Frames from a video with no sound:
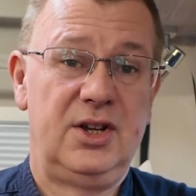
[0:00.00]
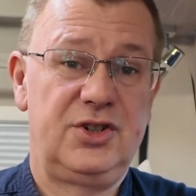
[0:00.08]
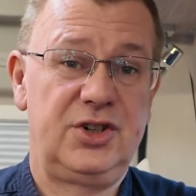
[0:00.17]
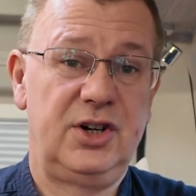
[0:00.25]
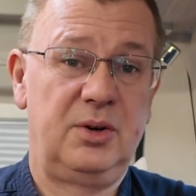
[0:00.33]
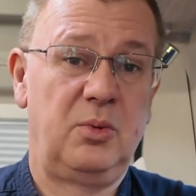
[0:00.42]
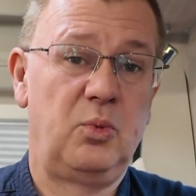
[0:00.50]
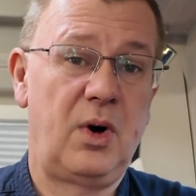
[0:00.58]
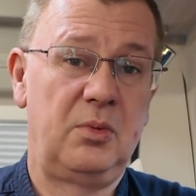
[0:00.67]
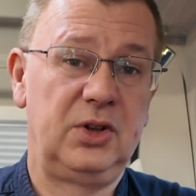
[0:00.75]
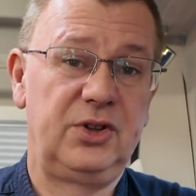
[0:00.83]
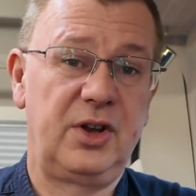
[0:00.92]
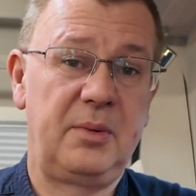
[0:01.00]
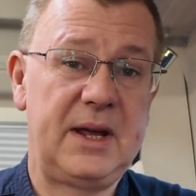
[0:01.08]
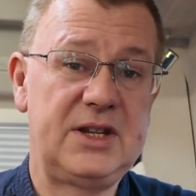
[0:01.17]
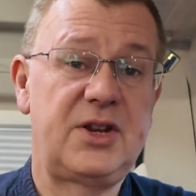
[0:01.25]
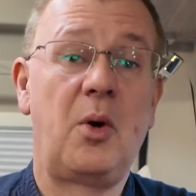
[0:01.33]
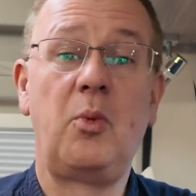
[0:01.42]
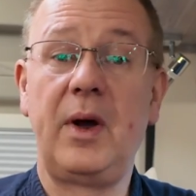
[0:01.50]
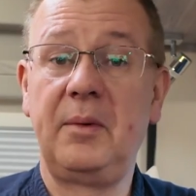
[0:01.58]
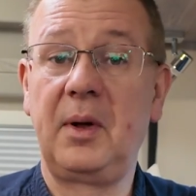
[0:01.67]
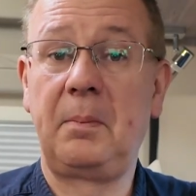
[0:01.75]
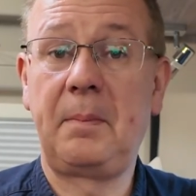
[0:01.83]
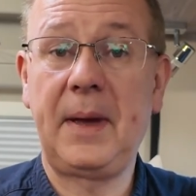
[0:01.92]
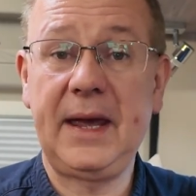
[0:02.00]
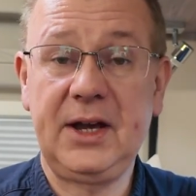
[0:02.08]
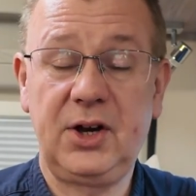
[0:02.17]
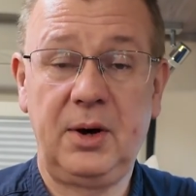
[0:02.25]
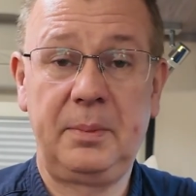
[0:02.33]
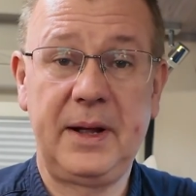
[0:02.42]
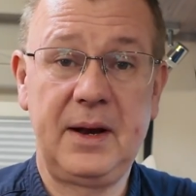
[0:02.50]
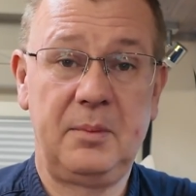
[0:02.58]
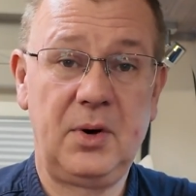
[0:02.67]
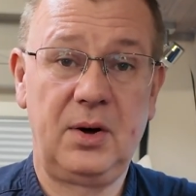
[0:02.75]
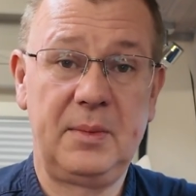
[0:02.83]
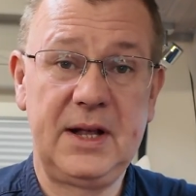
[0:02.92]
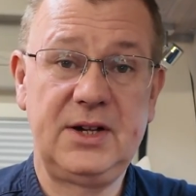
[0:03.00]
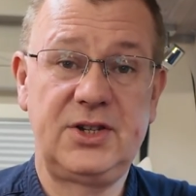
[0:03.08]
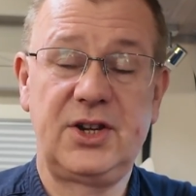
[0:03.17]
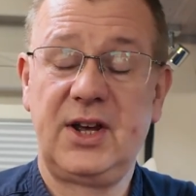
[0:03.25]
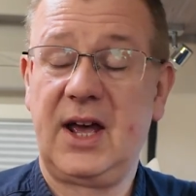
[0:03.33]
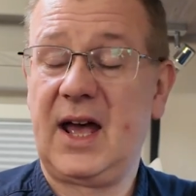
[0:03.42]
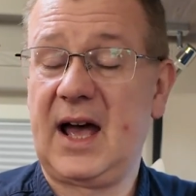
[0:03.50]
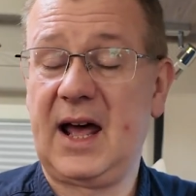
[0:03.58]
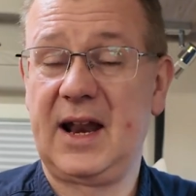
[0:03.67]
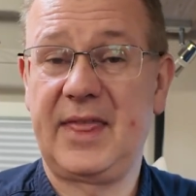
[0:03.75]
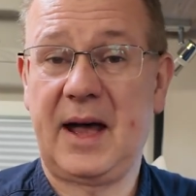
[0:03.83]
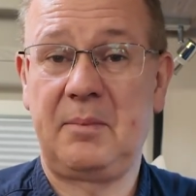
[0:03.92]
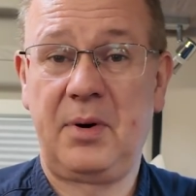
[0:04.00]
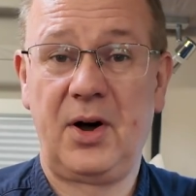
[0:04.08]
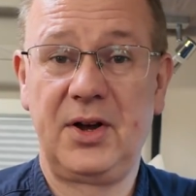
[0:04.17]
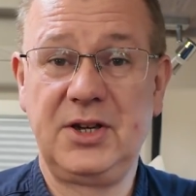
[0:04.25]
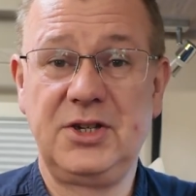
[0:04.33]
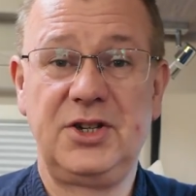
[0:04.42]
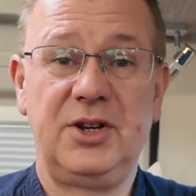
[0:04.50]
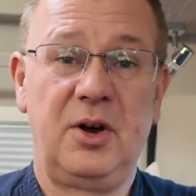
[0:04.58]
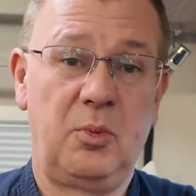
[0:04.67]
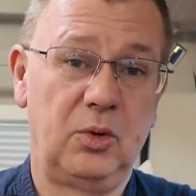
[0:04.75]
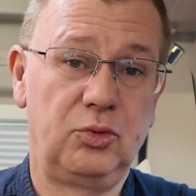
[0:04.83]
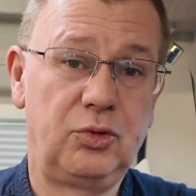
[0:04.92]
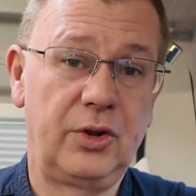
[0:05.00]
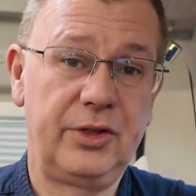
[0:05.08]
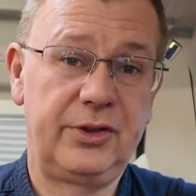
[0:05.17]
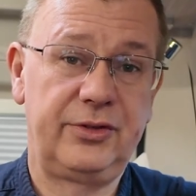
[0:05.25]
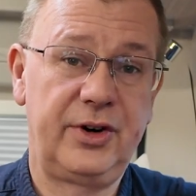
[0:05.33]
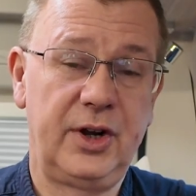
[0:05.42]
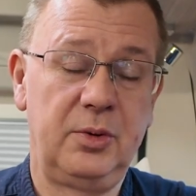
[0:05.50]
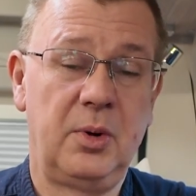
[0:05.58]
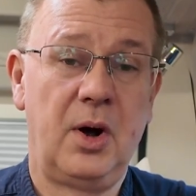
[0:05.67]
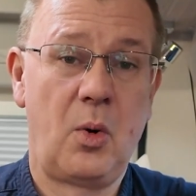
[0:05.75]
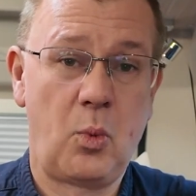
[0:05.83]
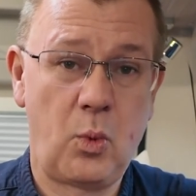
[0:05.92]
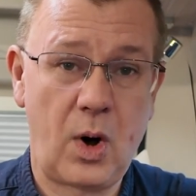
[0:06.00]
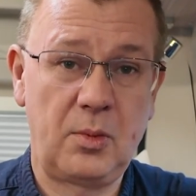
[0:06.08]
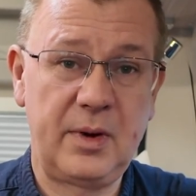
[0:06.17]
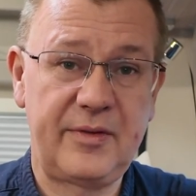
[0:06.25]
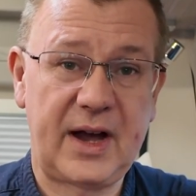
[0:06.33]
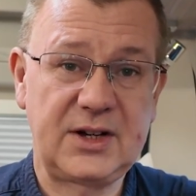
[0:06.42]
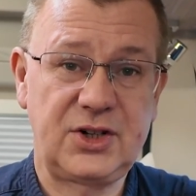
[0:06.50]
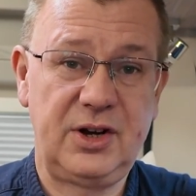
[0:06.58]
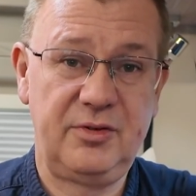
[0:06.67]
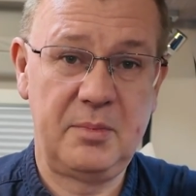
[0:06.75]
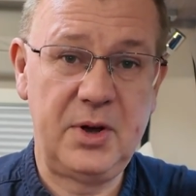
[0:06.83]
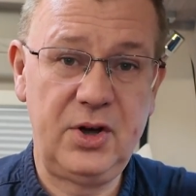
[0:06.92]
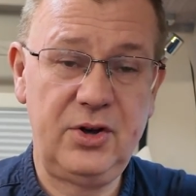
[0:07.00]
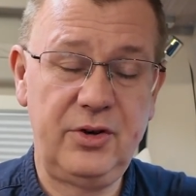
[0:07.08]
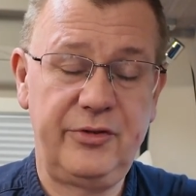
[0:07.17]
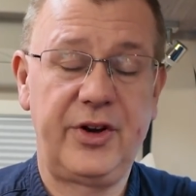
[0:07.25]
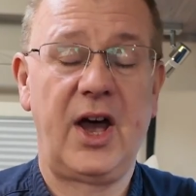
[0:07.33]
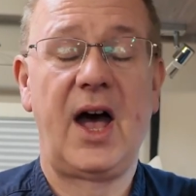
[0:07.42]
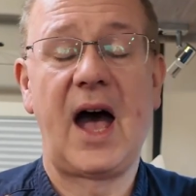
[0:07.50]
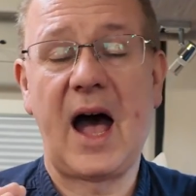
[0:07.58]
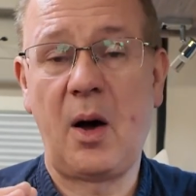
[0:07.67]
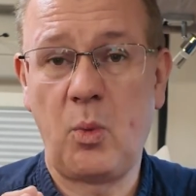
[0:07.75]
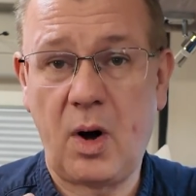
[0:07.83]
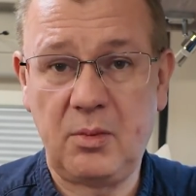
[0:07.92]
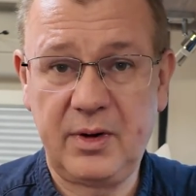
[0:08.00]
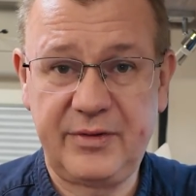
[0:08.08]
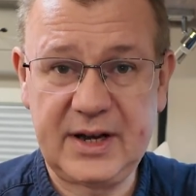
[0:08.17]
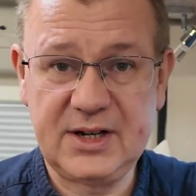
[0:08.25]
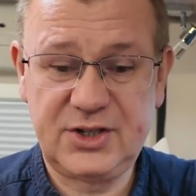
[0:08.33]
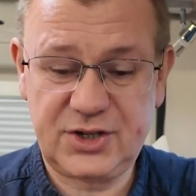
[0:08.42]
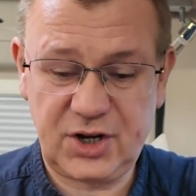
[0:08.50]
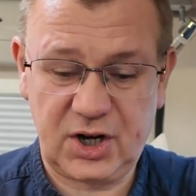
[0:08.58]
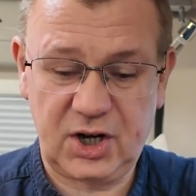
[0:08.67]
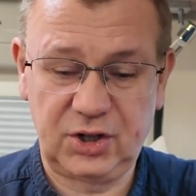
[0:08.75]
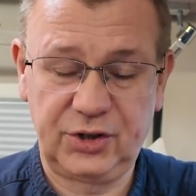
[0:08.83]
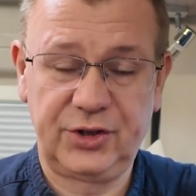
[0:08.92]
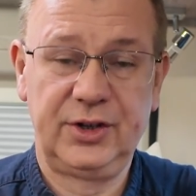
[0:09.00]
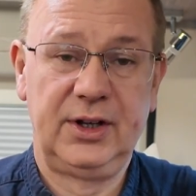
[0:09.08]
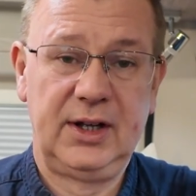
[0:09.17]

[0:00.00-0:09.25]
So what we'll do is we will pick up in a moment, and at that point we'll run through what we've actually removed and what we've installed.